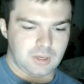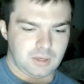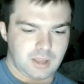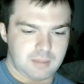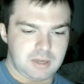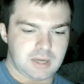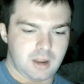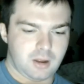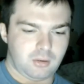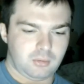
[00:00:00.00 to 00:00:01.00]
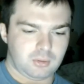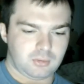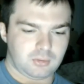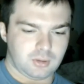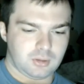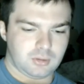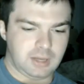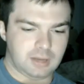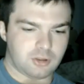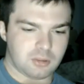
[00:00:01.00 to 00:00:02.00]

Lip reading: let me now get